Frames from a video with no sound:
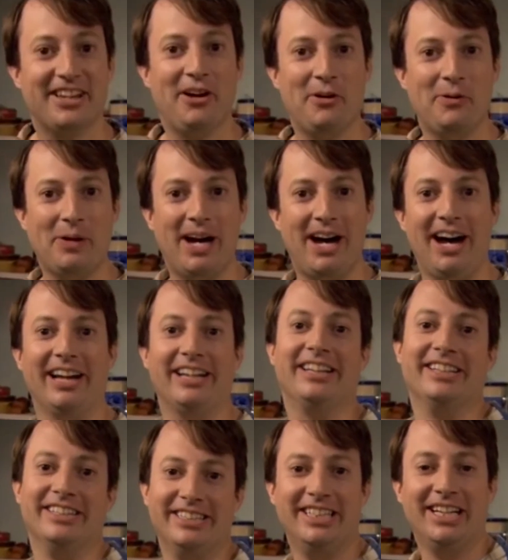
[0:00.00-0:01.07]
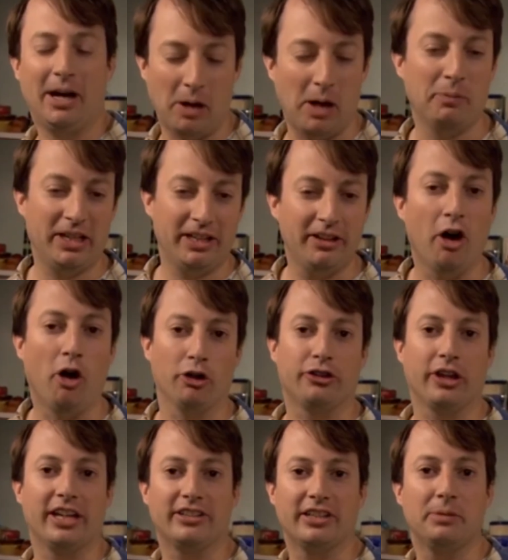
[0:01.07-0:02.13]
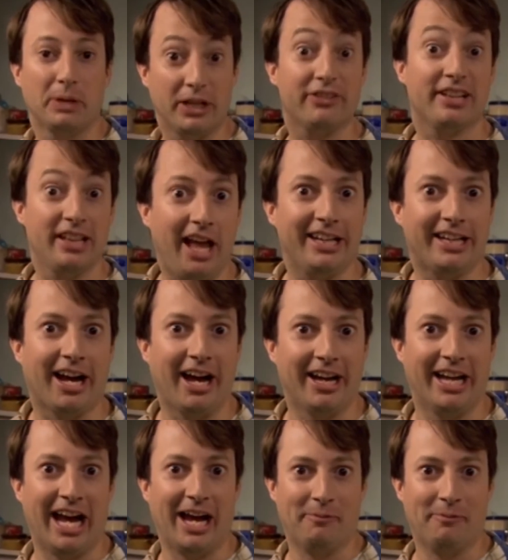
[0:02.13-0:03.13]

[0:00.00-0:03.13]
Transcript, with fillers: So am I. I, I mean, not actually, but it's like I